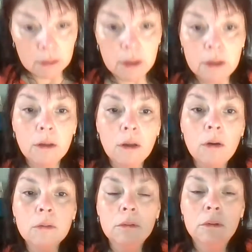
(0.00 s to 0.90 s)
Let
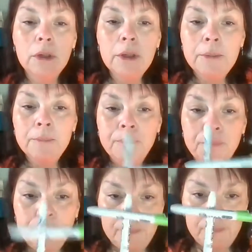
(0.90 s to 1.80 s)
alone
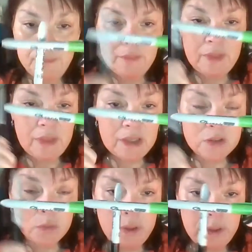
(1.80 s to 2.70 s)

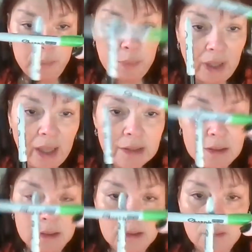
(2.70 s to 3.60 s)
this one plus
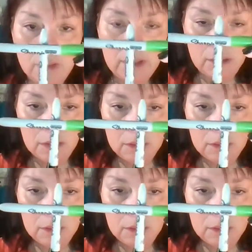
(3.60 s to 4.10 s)
this one.